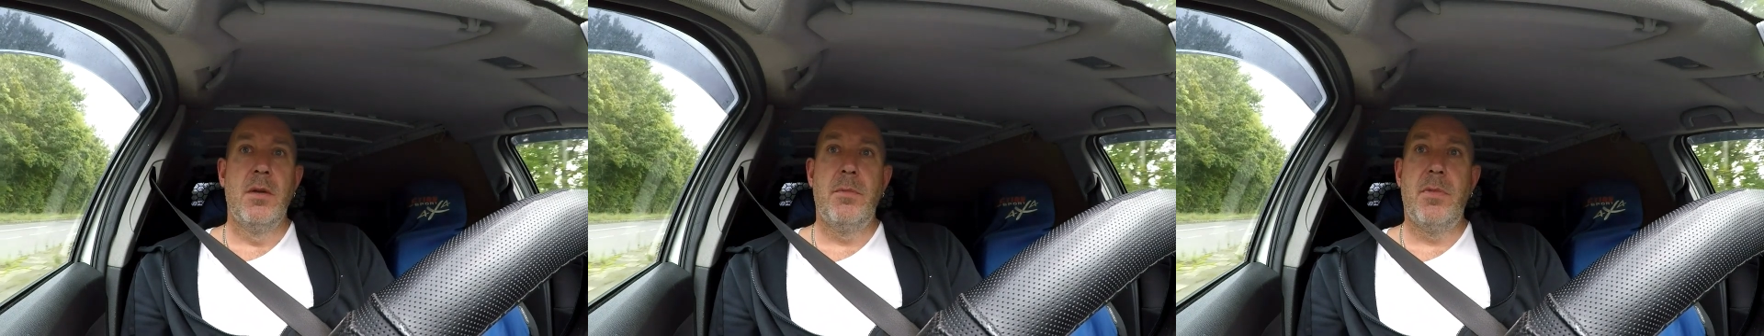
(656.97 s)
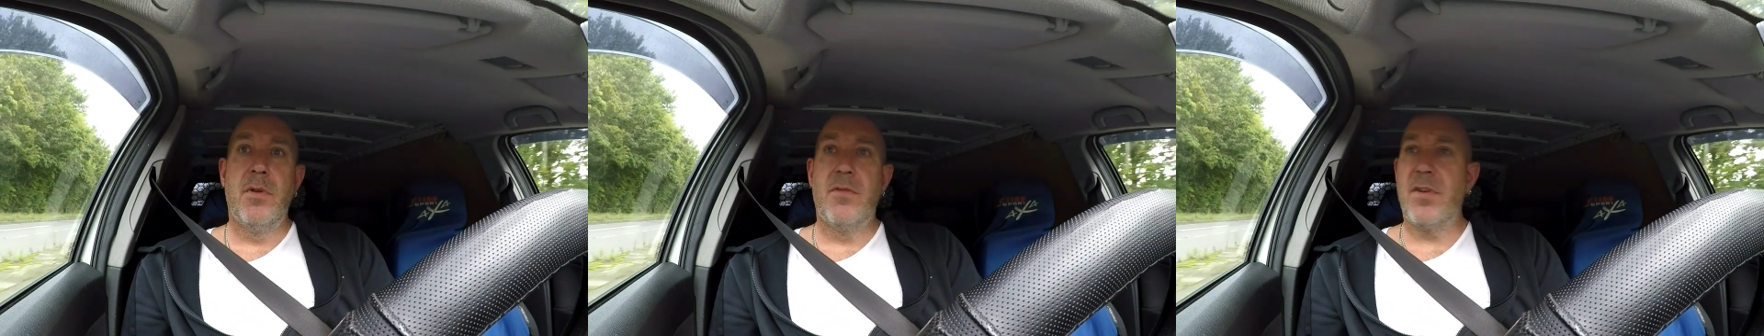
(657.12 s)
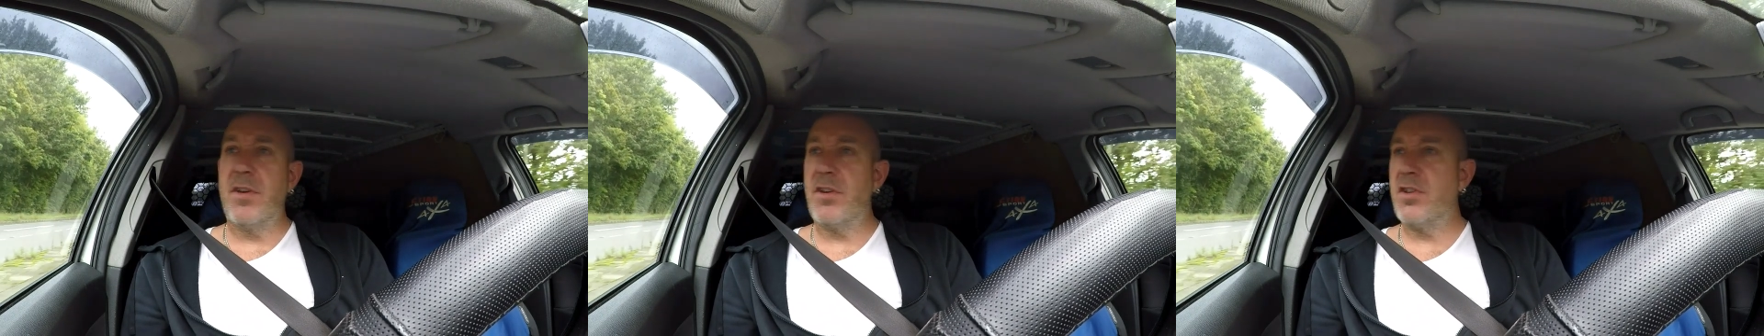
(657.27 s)

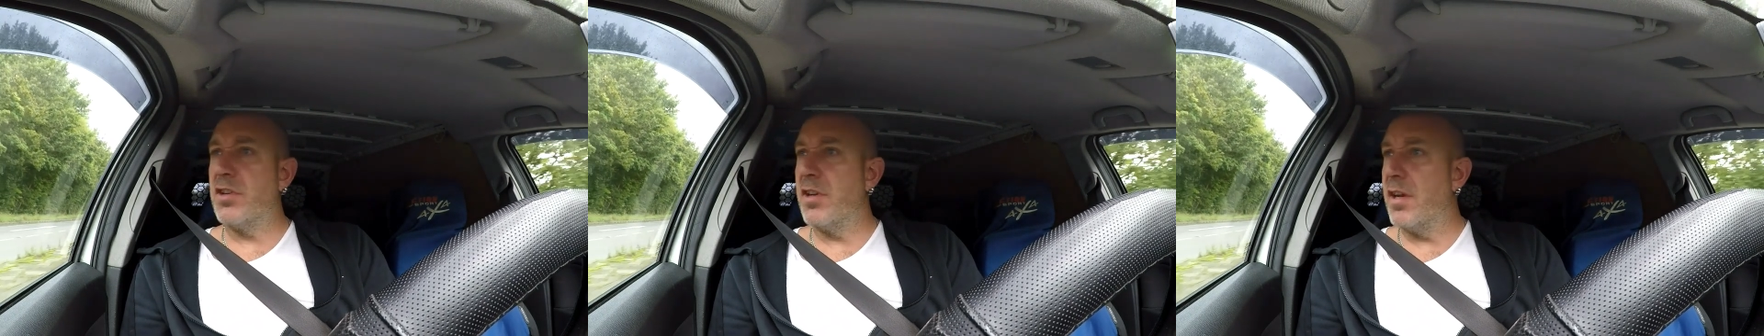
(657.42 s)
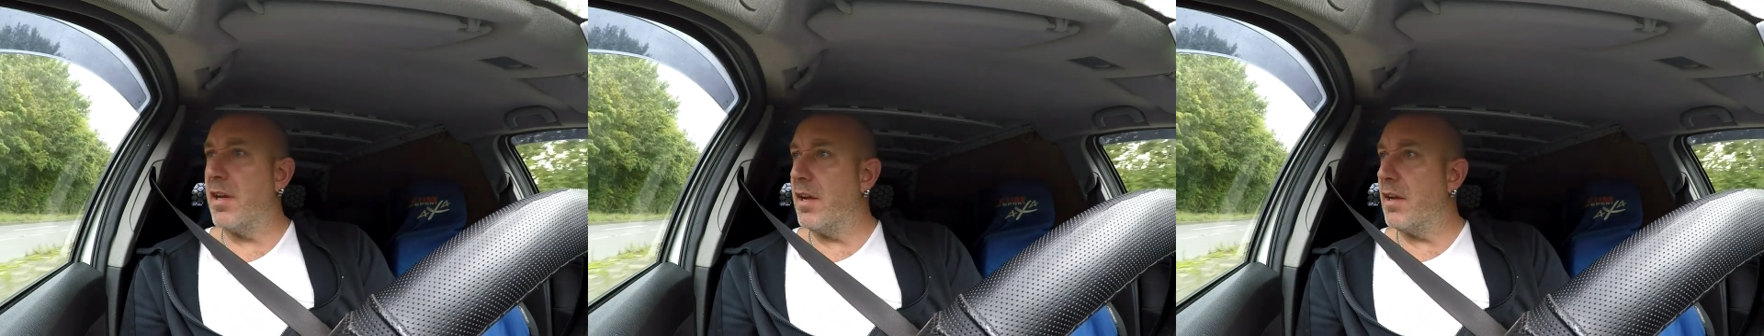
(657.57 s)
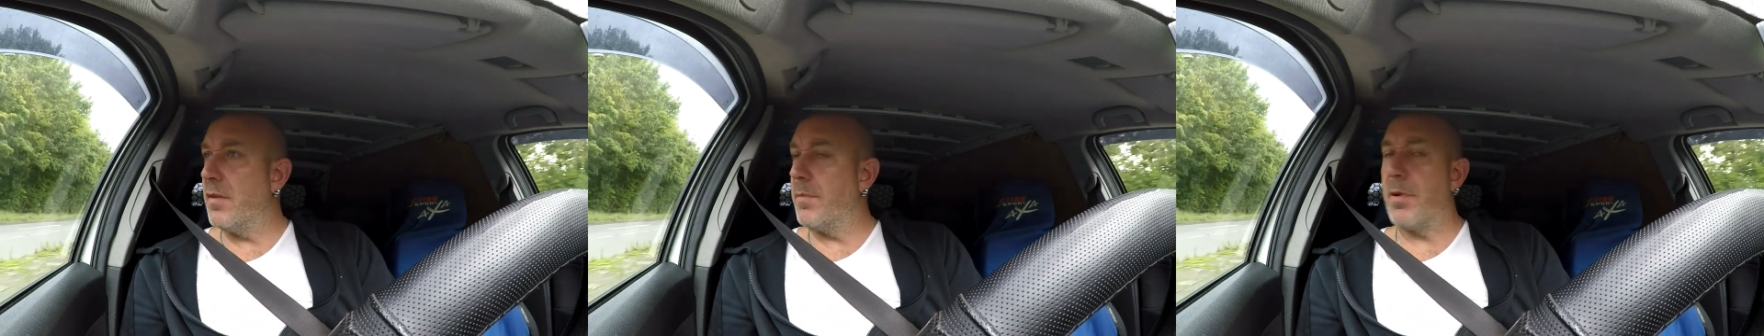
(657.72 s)
But this
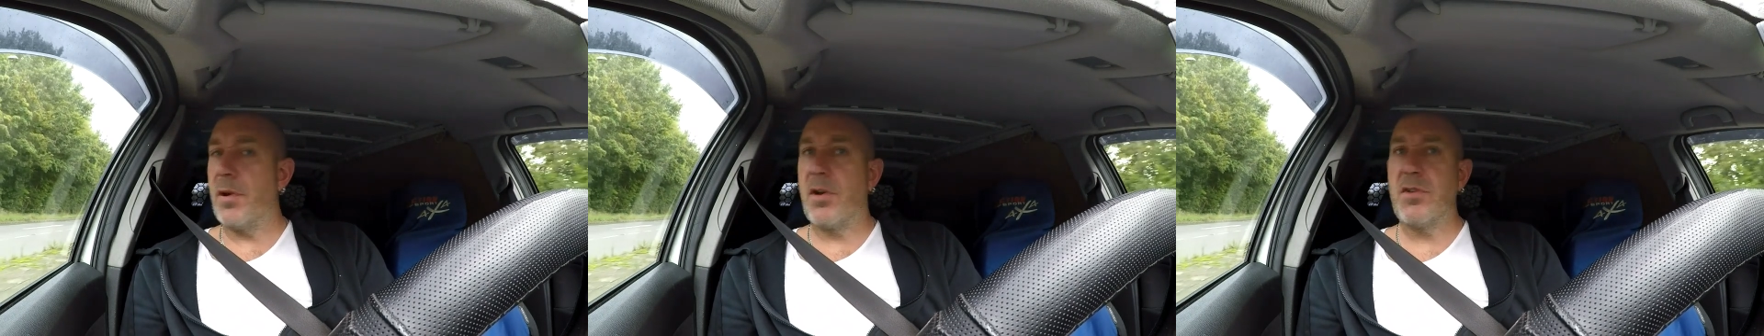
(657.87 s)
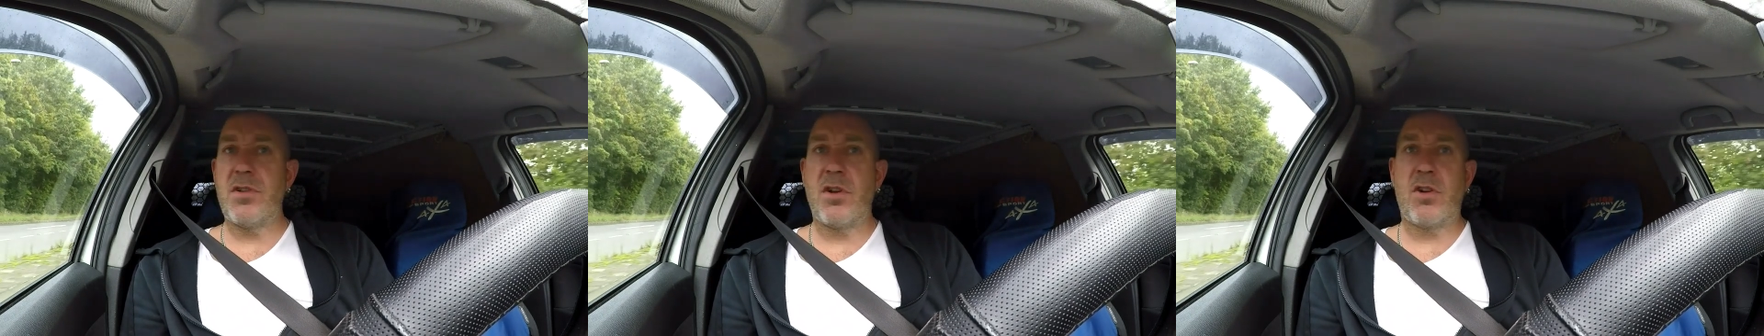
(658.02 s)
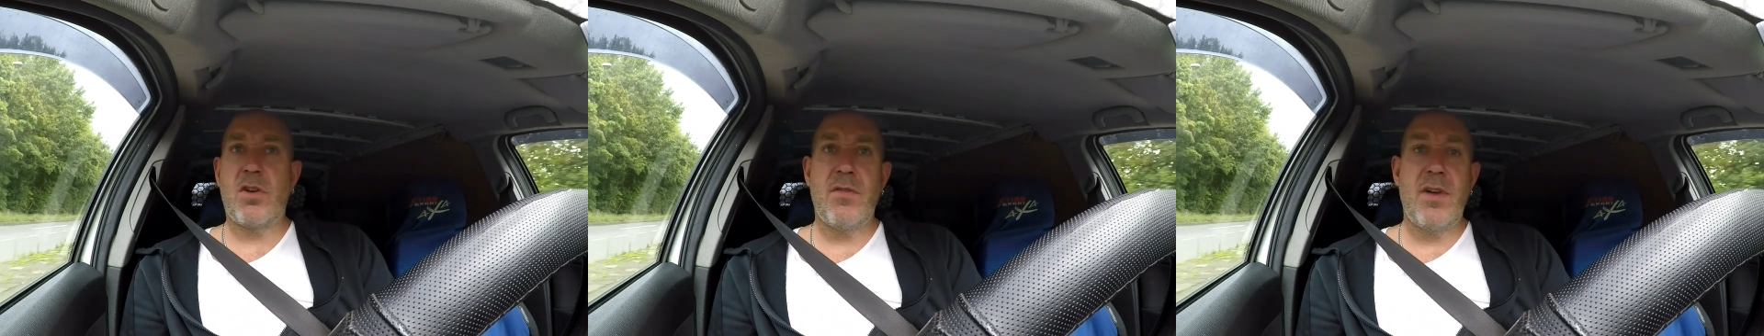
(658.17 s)
year,
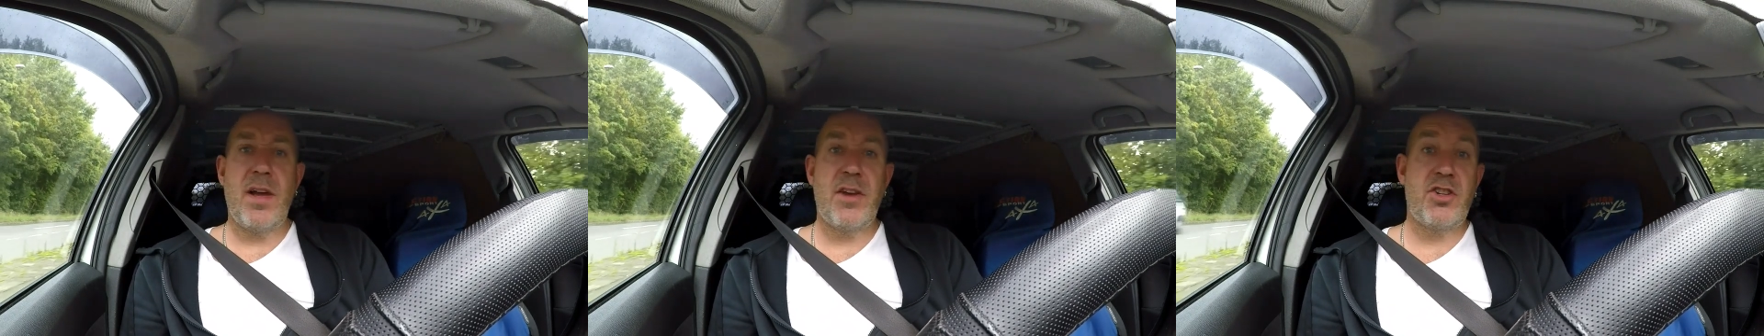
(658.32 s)
because I've got the